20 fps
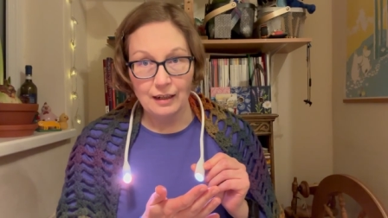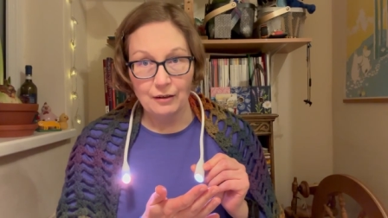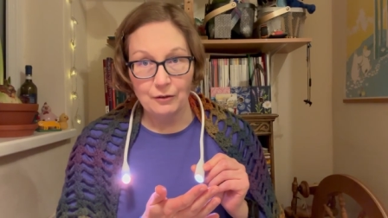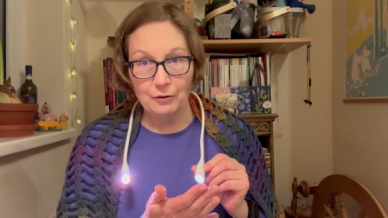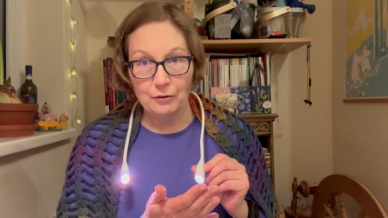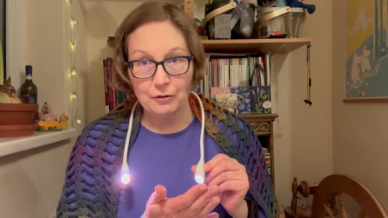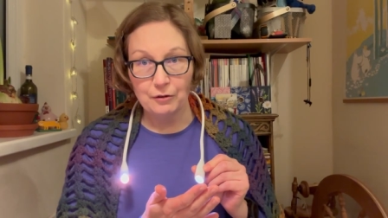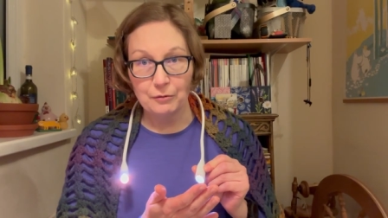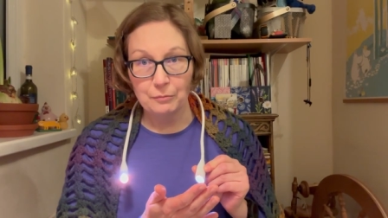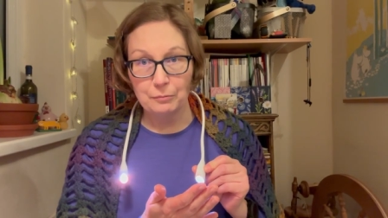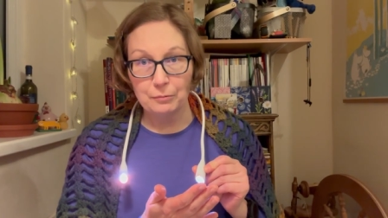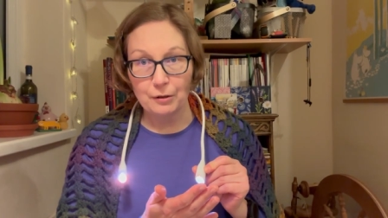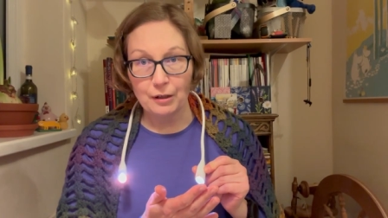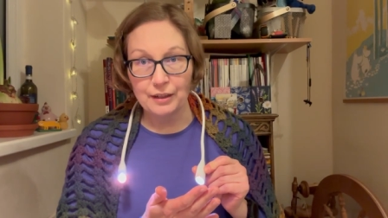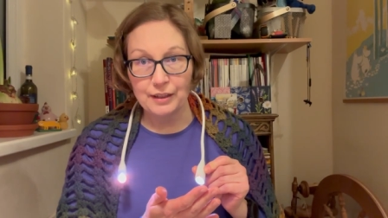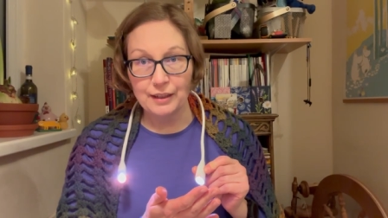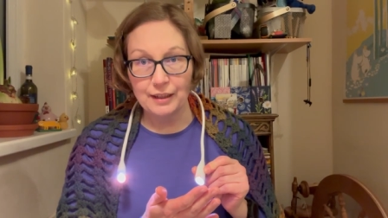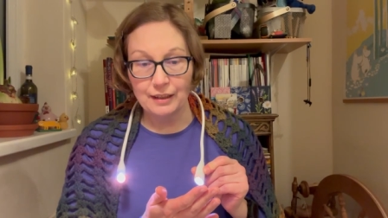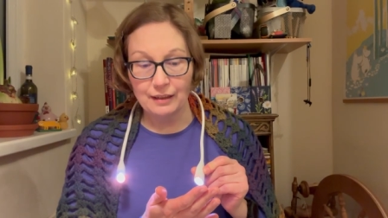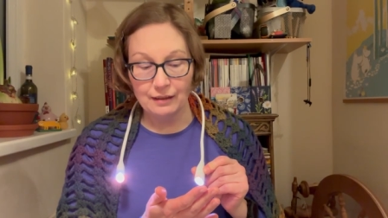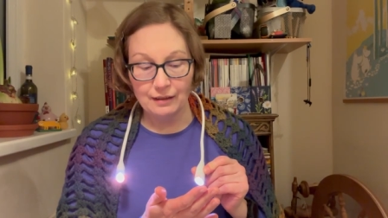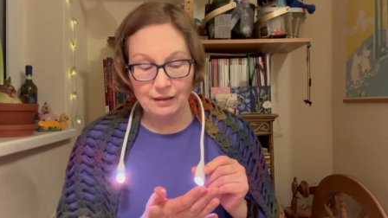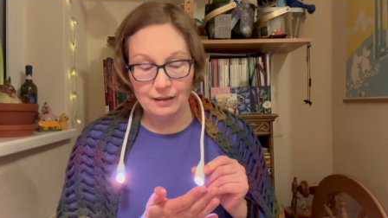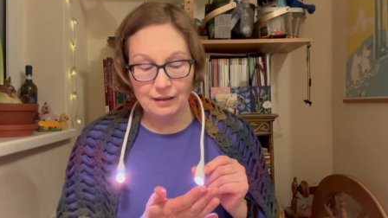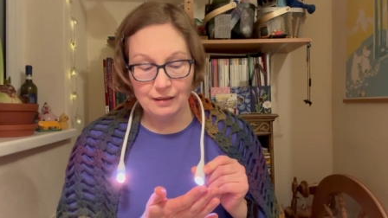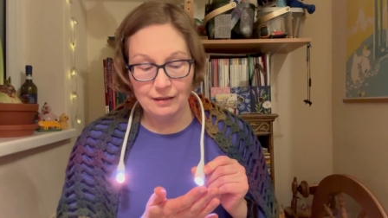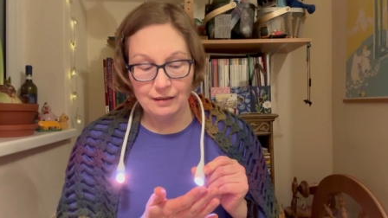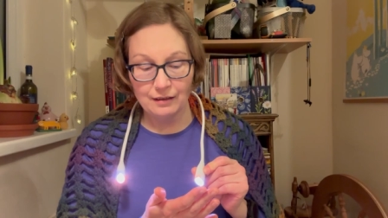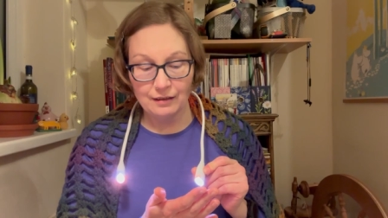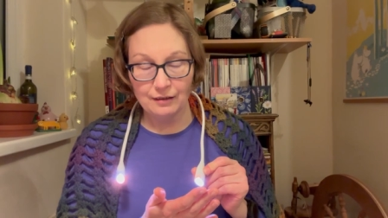or brighten
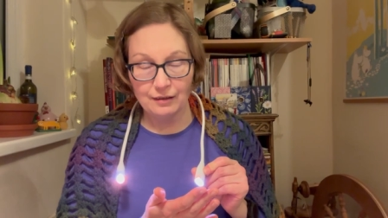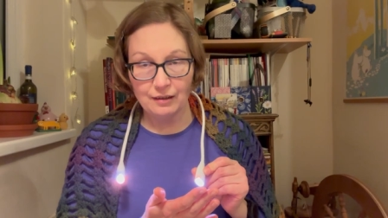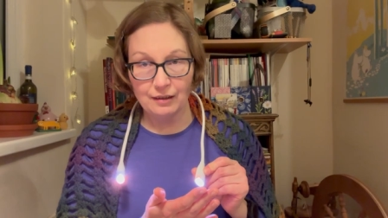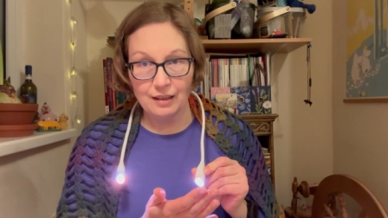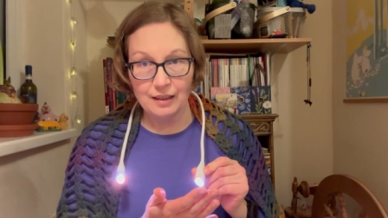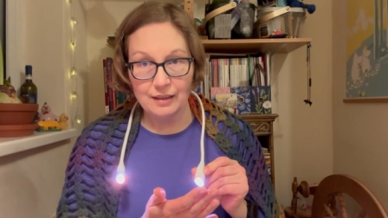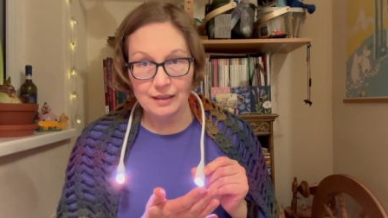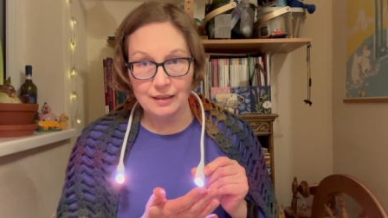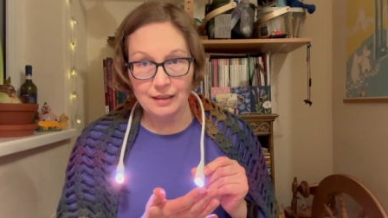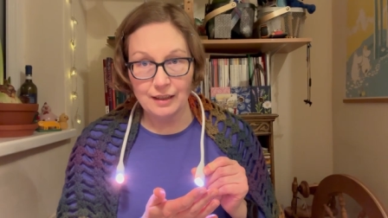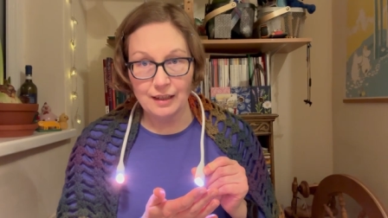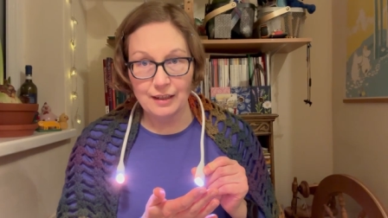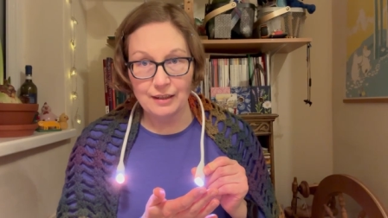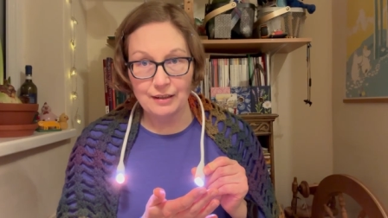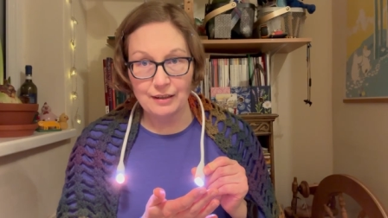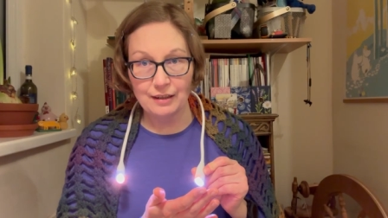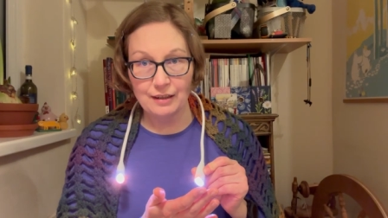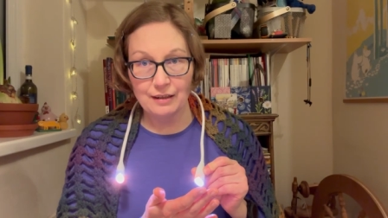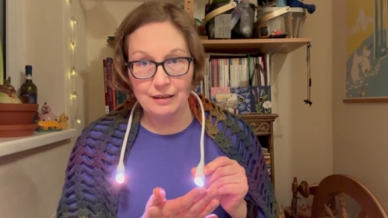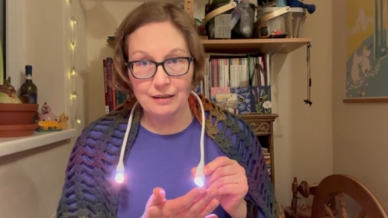the light, and